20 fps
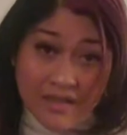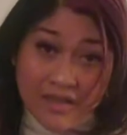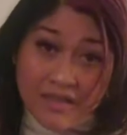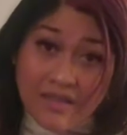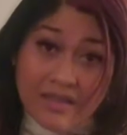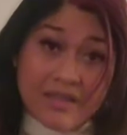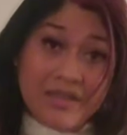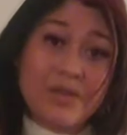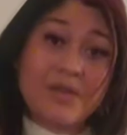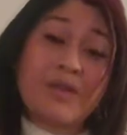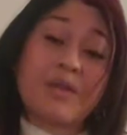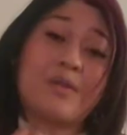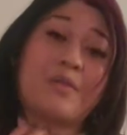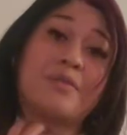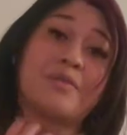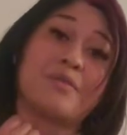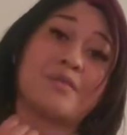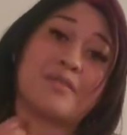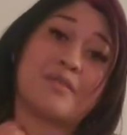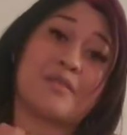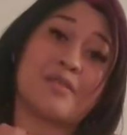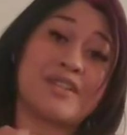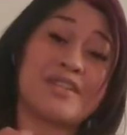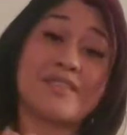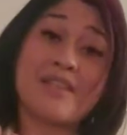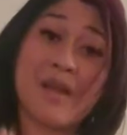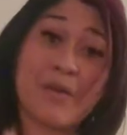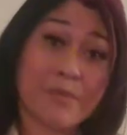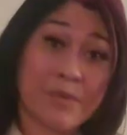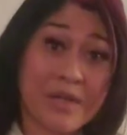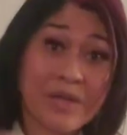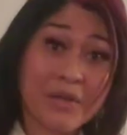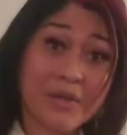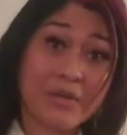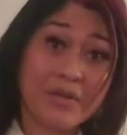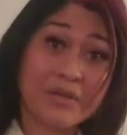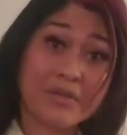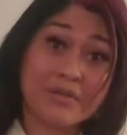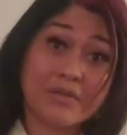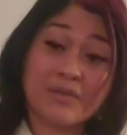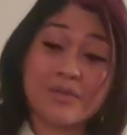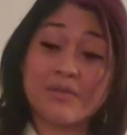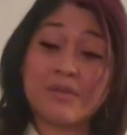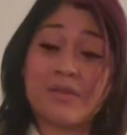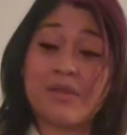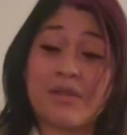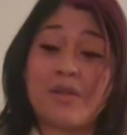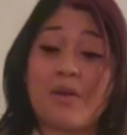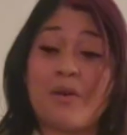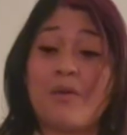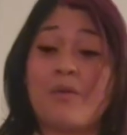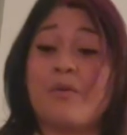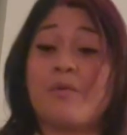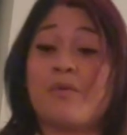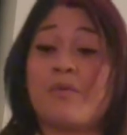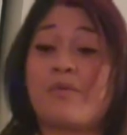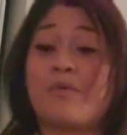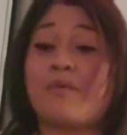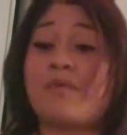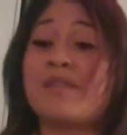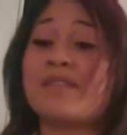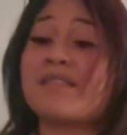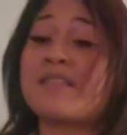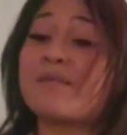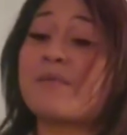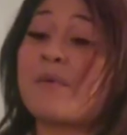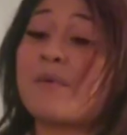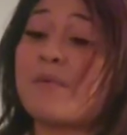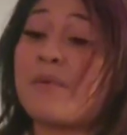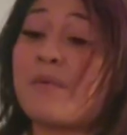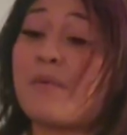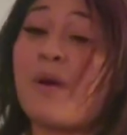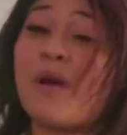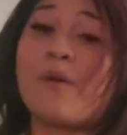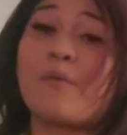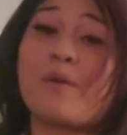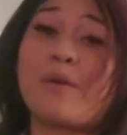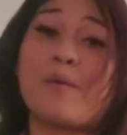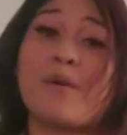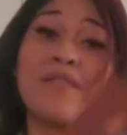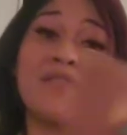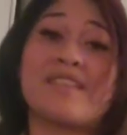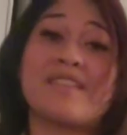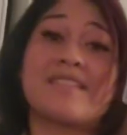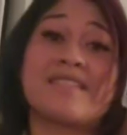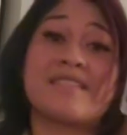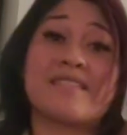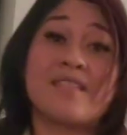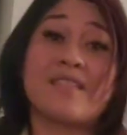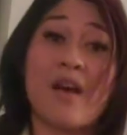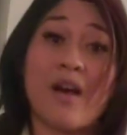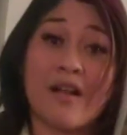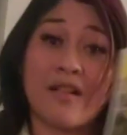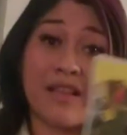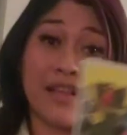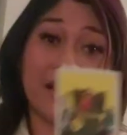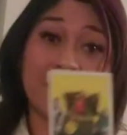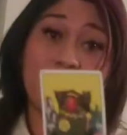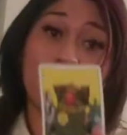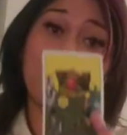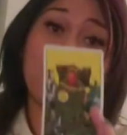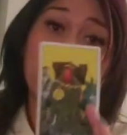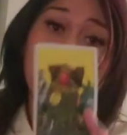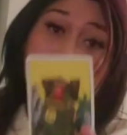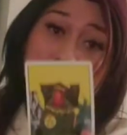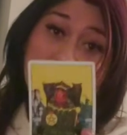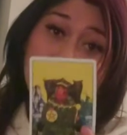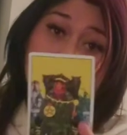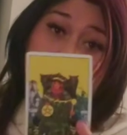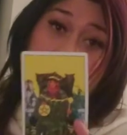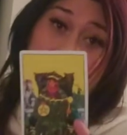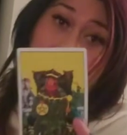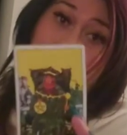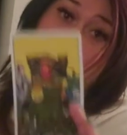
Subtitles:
you know, or it's not real. You know, this is what we want. We want this solid, real